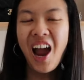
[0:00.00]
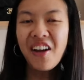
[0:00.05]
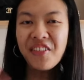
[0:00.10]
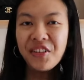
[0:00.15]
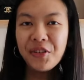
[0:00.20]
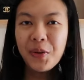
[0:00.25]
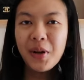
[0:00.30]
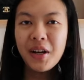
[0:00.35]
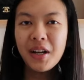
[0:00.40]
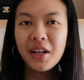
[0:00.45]

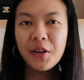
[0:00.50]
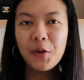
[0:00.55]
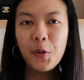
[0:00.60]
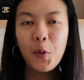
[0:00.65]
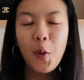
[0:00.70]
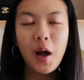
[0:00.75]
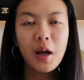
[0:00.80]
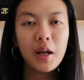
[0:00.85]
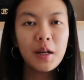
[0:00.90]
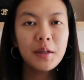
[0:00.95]
everyone,
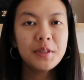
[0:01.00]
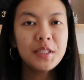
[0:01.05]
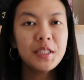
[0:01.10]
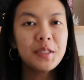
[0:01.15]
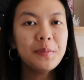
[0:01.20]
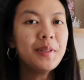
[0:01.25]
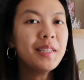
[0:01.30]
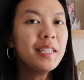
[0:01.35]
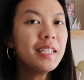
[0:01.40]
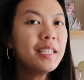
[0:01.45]
welcome
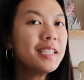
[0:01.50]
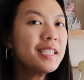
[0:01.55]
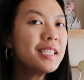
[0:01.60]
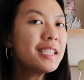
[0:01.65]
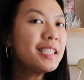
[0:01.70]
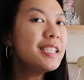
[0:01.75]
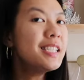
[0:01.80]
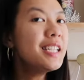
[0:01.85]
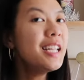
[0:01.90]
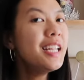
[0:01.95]
to
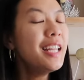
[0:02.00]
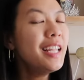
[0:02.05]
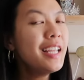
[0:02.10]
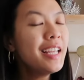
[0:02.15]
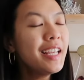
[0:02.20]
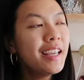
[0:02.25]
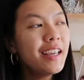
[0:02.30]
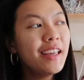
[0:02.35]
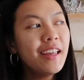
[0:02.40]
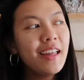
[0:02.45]
Belinda's
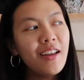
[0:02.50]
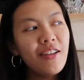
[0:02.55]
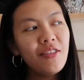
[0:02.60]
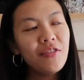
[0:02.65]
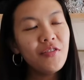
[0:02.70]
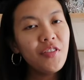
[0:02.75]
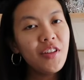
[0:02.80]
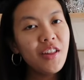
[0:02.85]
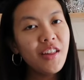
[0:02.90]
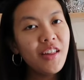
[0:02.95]
Knitting
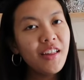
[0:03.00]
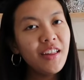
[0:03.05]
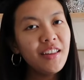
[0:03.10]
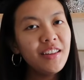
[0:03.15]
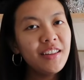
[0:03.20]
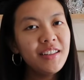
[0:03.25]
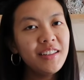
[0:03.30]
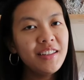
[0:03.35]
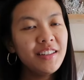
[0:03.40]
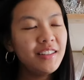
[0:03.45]

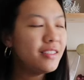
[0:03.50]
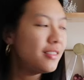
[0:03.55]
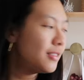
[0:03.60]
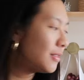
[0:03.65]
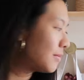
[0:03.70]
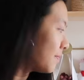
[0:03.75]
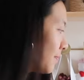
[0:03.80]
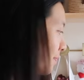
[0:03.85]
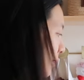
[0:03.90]
Cafe.